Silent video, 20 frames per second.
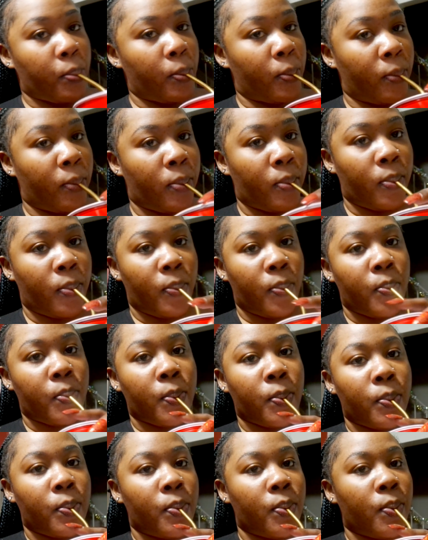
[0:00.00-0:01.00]

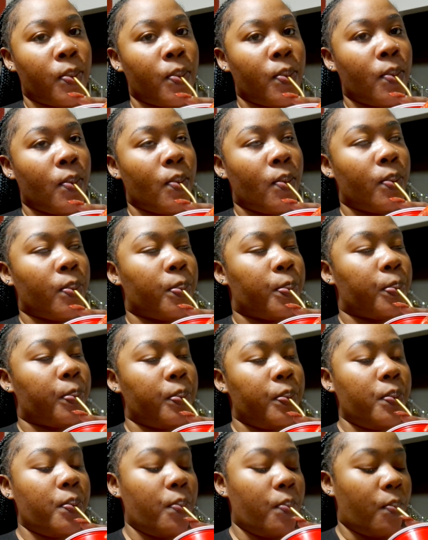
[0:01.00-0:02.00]

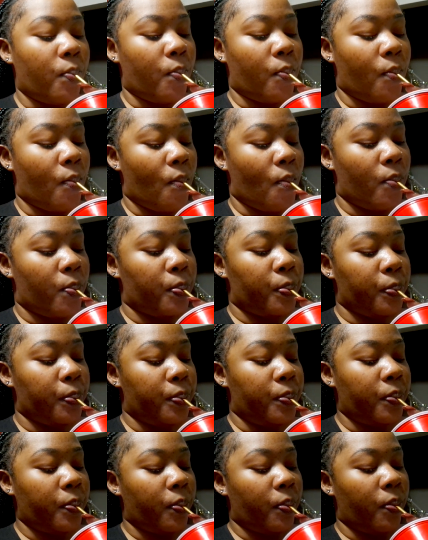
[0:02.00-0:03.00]

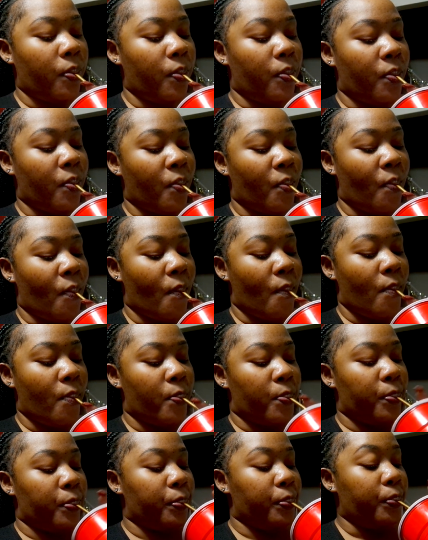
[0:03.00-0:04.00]

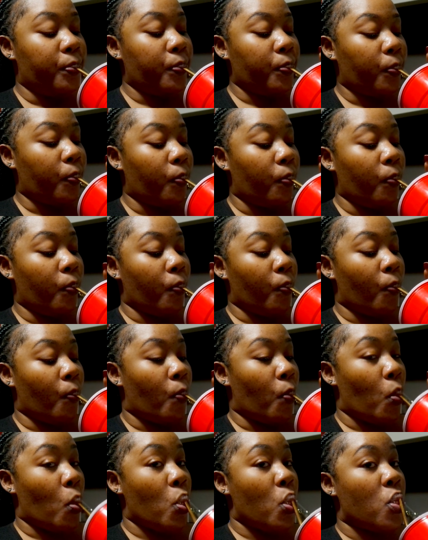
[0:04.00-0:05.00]

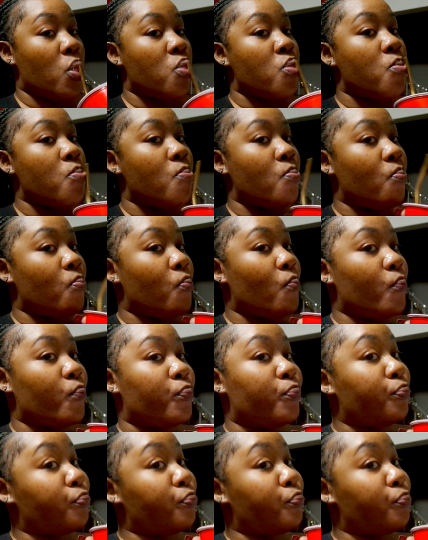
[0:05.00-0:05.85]
(silence)